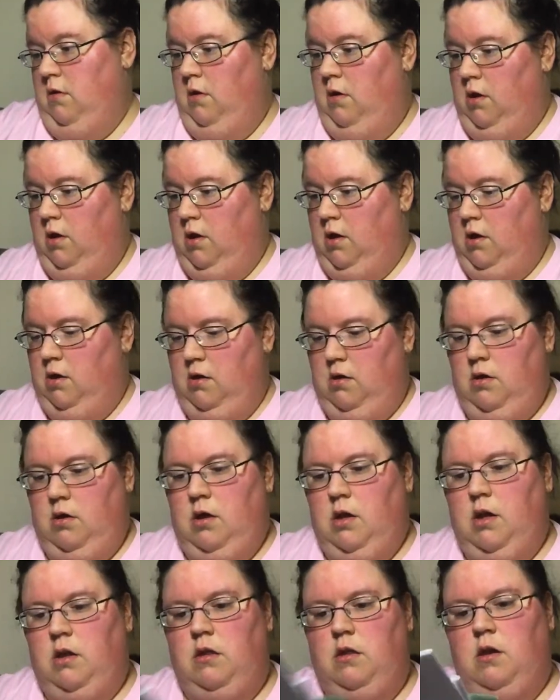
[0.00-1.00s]
Yeah,
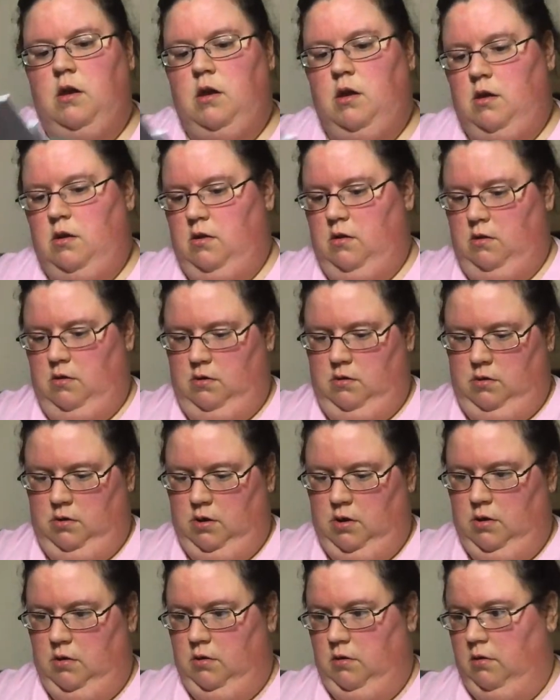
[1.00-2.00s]
not that.
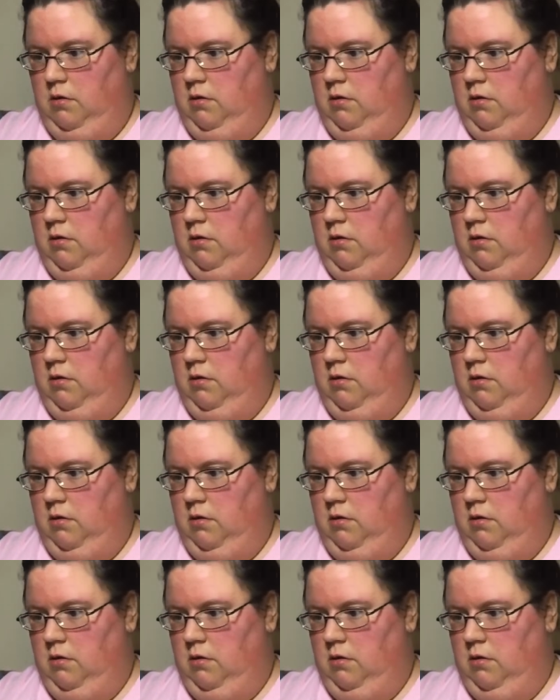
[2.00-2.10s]
Alright.